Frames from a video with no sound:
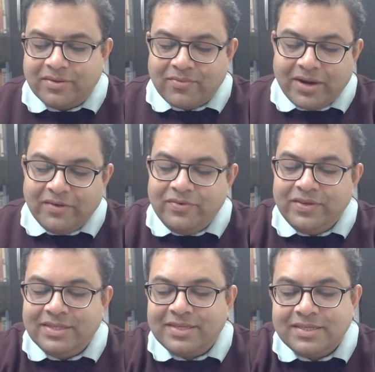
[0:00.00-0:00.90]
quite a few
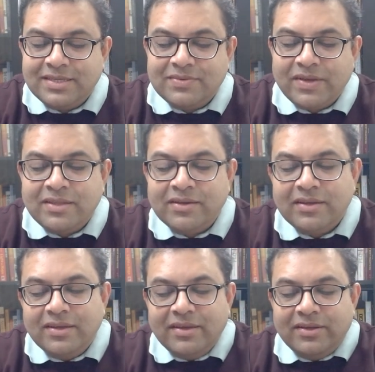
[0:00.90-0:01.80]
instances where the,
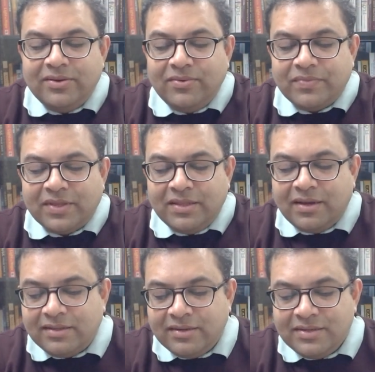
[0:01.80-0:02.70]
you know, in
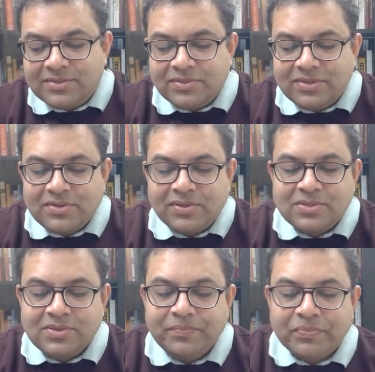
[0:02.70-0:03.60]
the other discourses
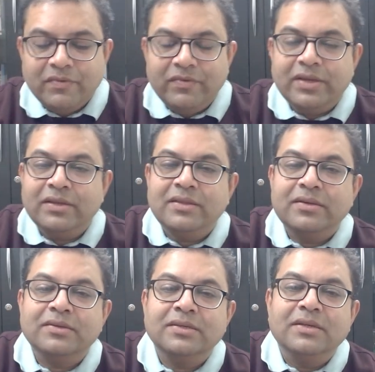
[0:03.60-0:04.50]
also, where
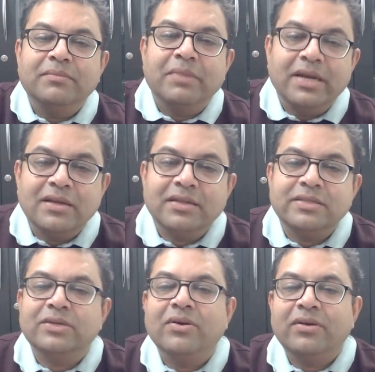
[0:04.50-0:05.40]
the
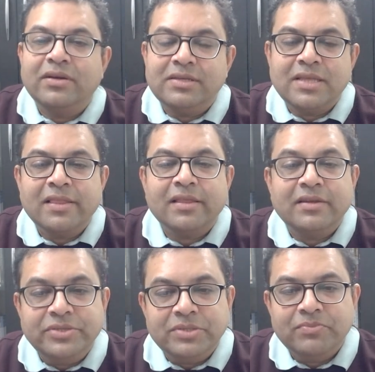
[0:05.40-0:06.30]
mendicants did not understand the
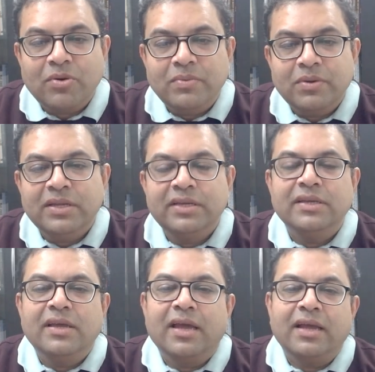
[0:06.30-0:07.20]
teaching properly
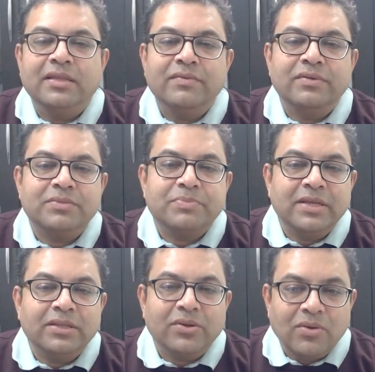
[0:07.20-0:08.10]
and they were
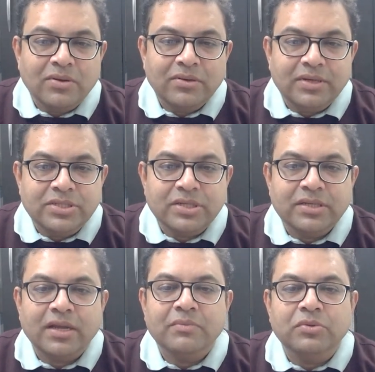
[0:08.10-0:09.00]
spreading the wrong
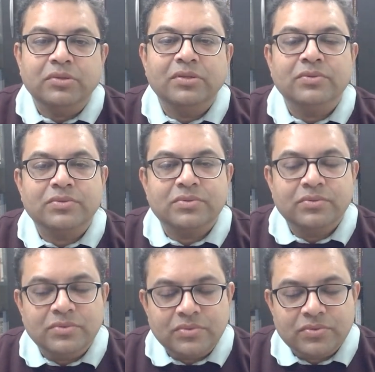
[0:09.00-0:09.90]
teaching and Buddha used to,
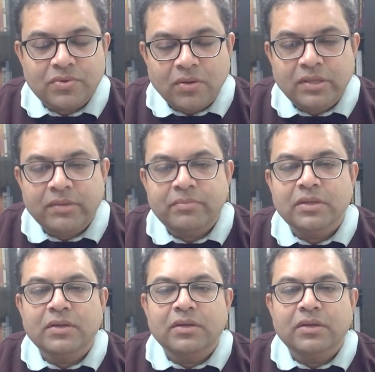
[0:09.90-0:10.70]
used to call them